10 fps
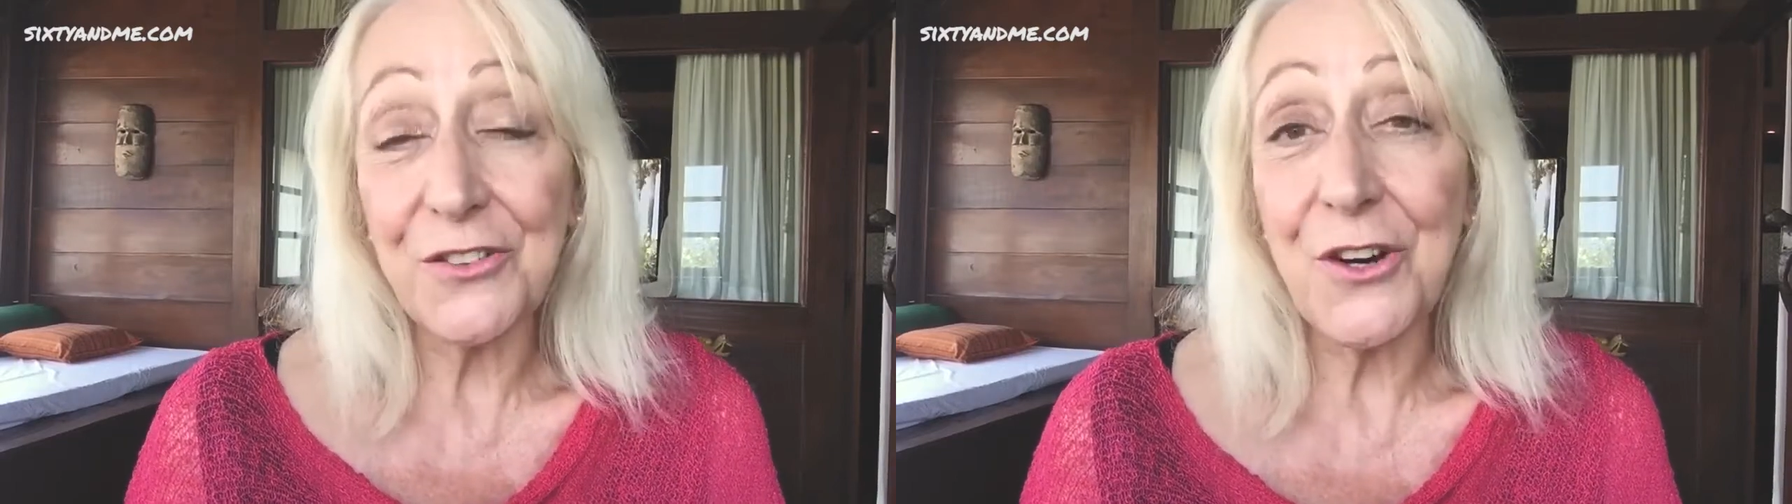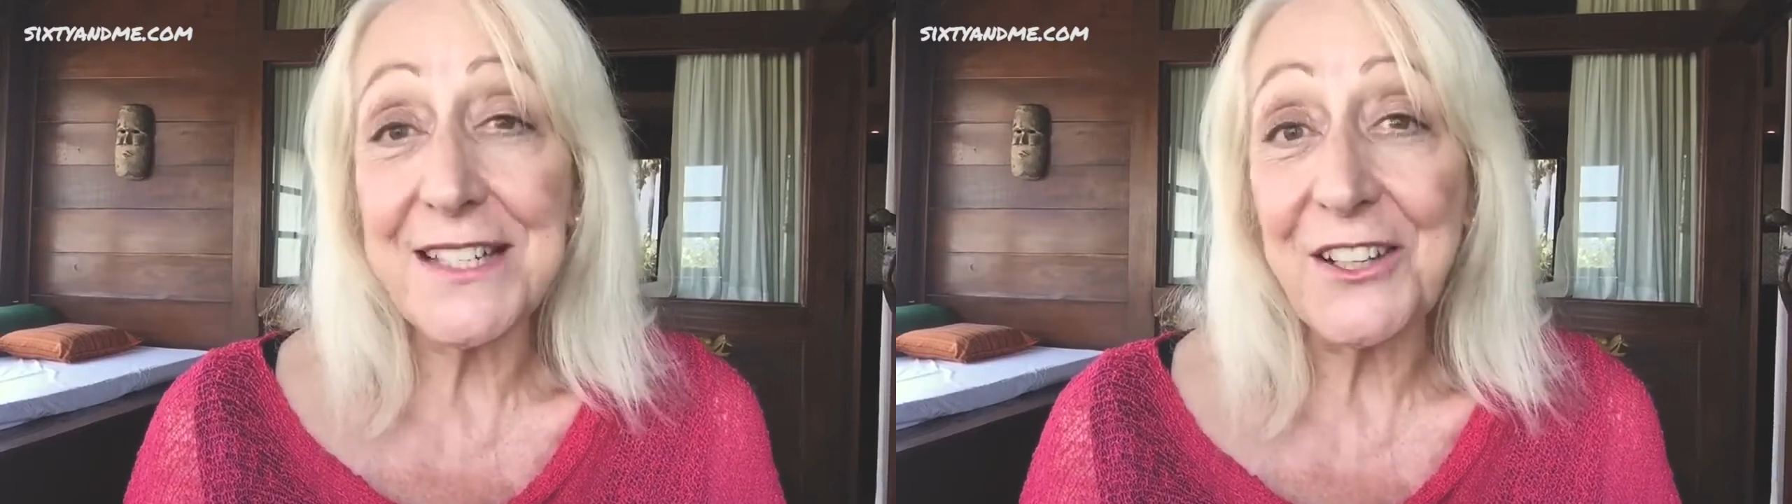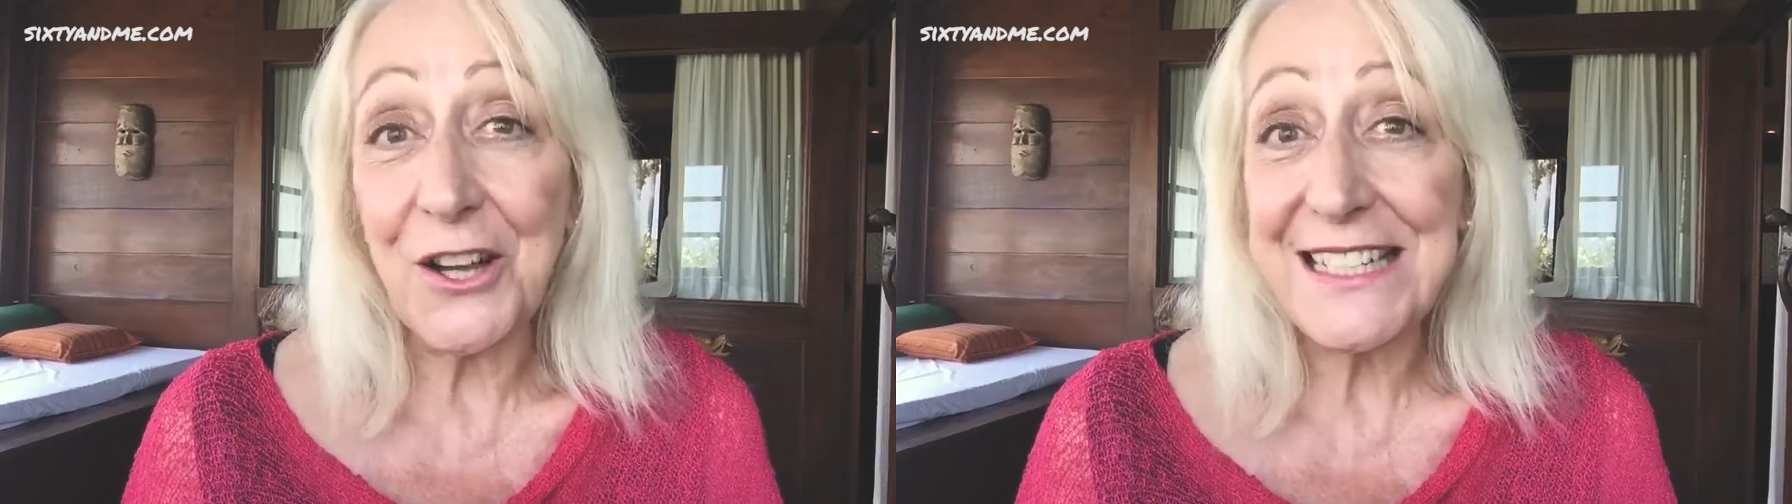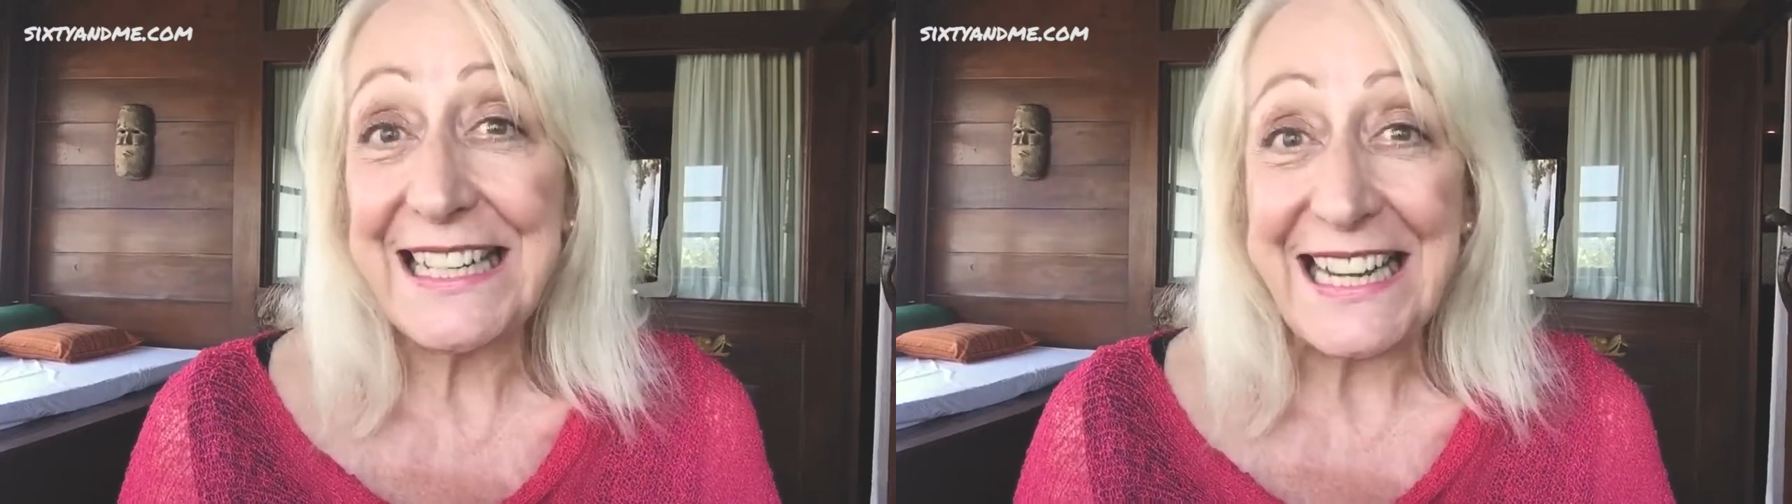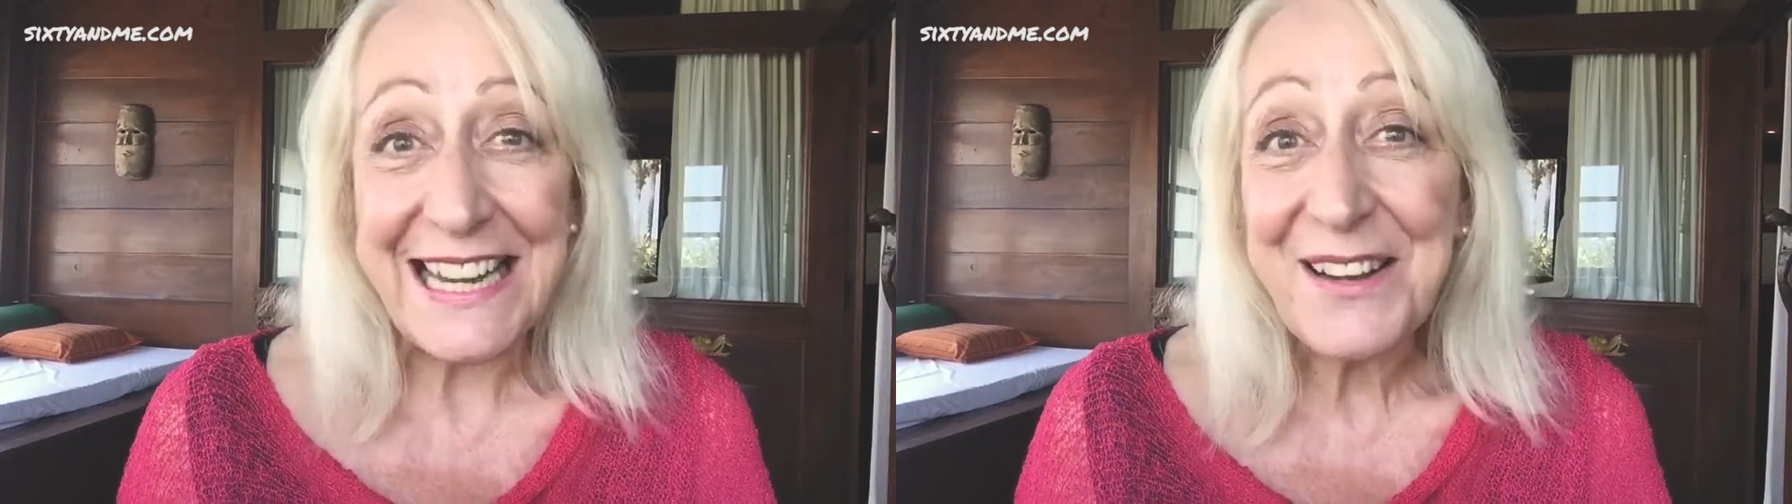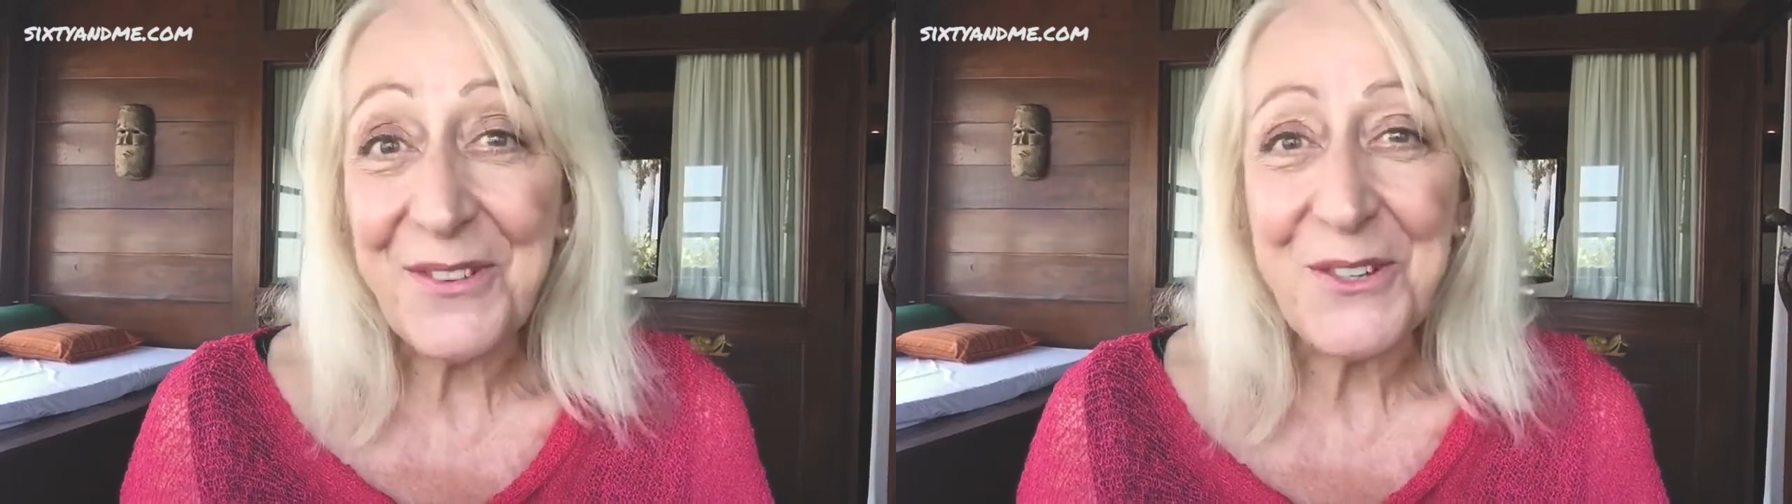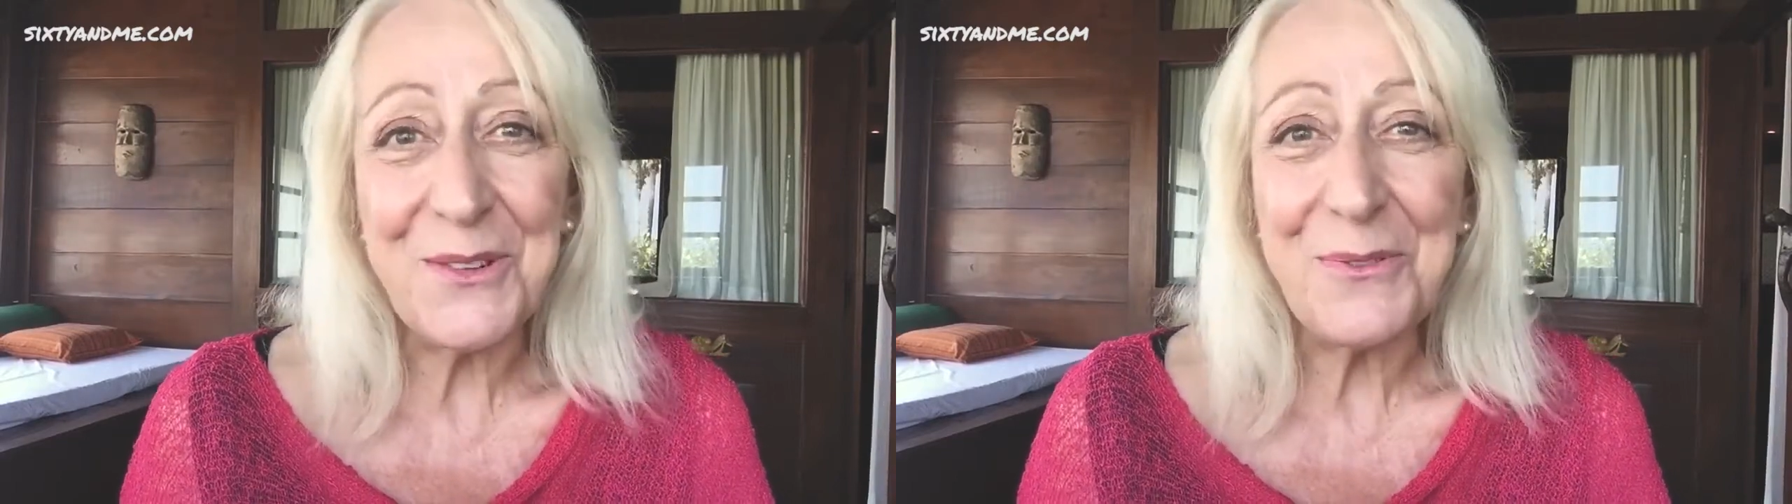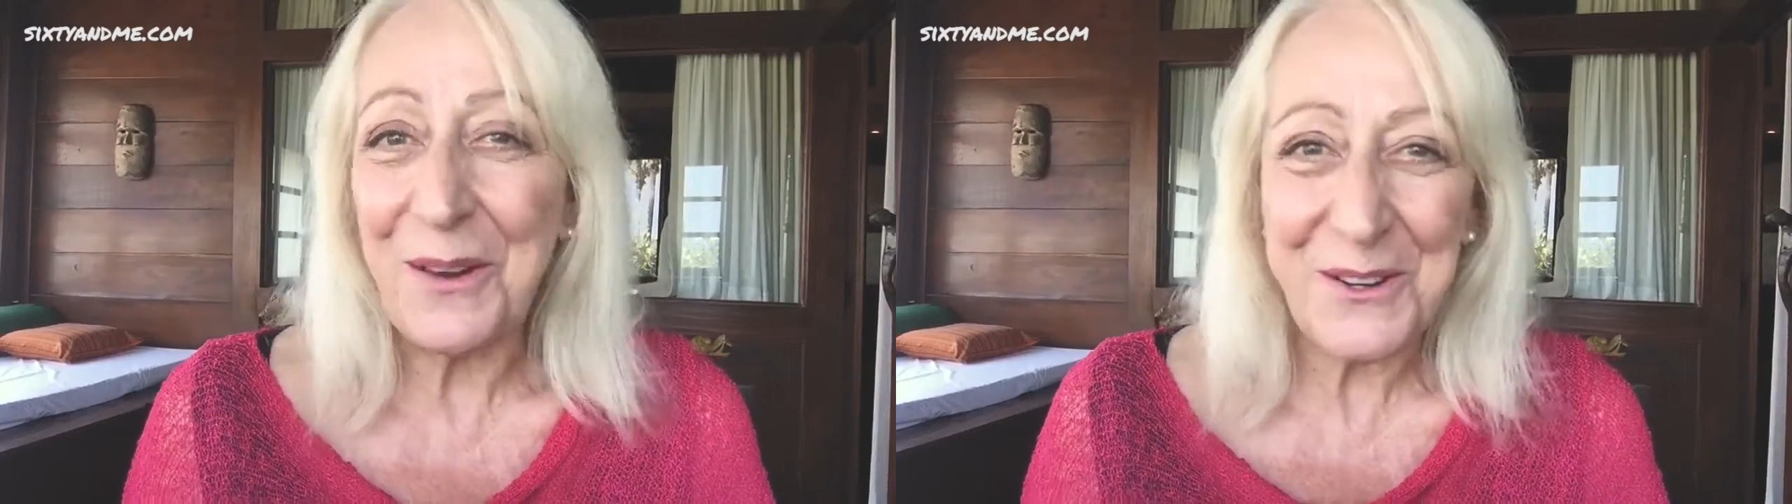Of course, I got to eat it, which
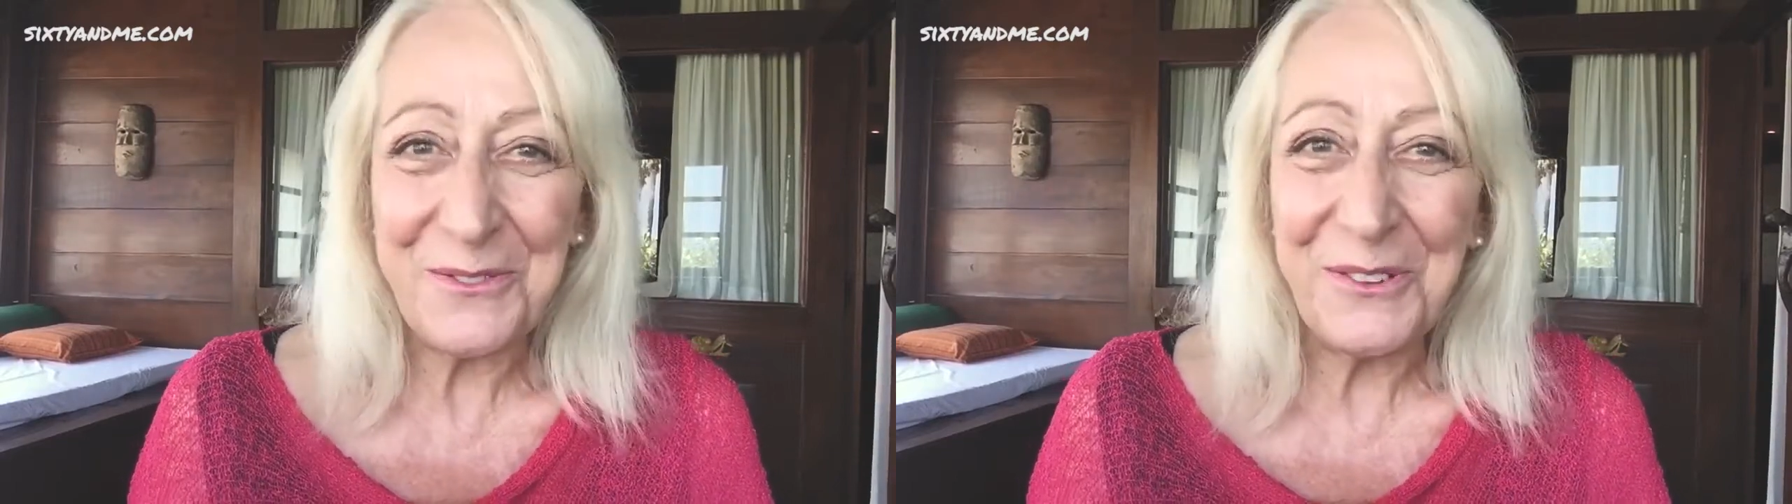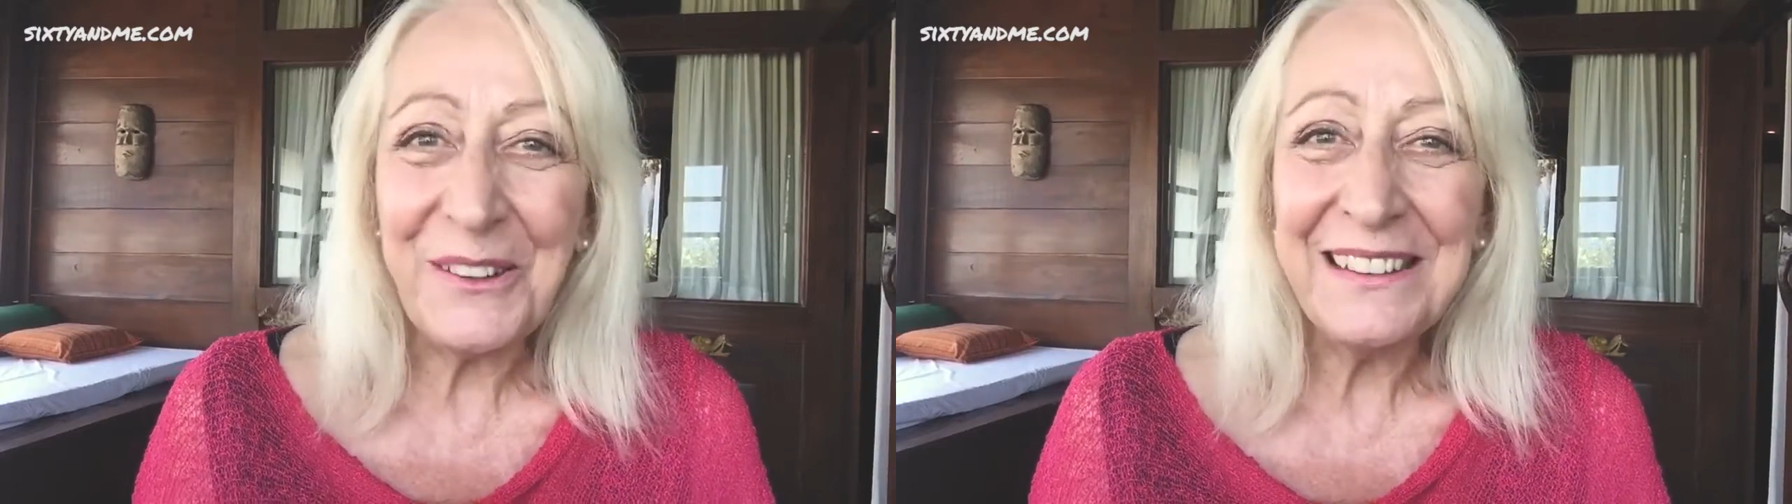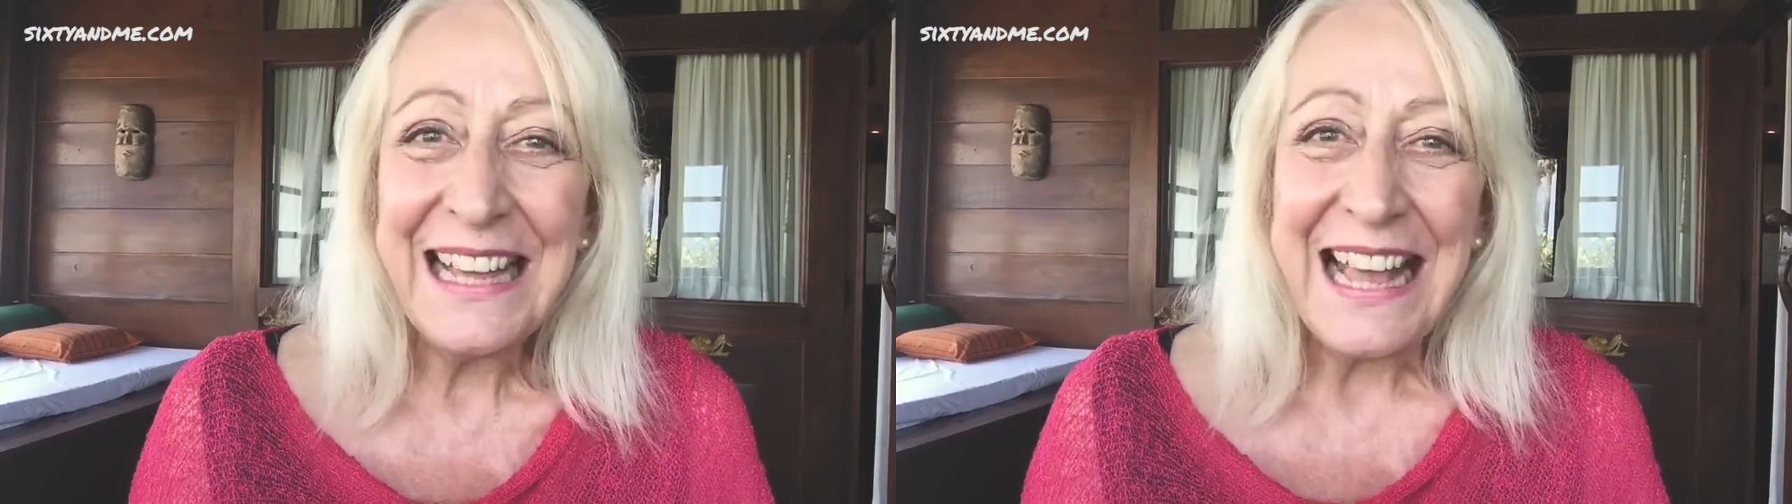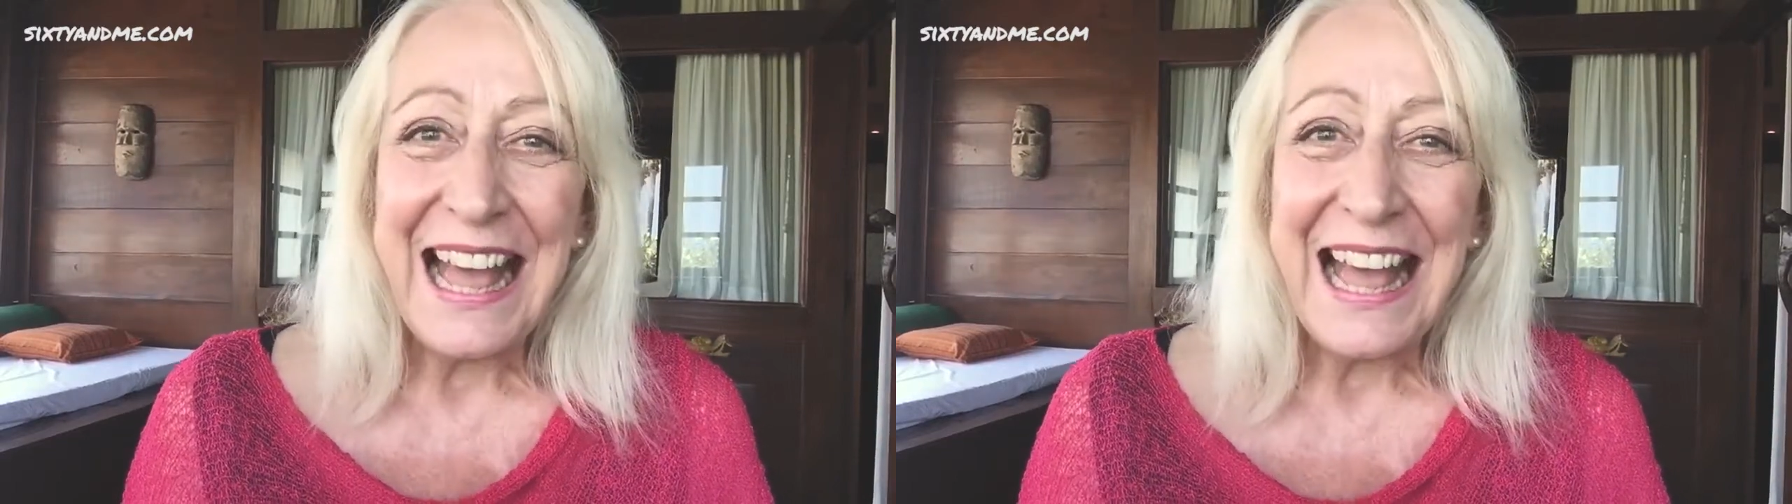was wonderful.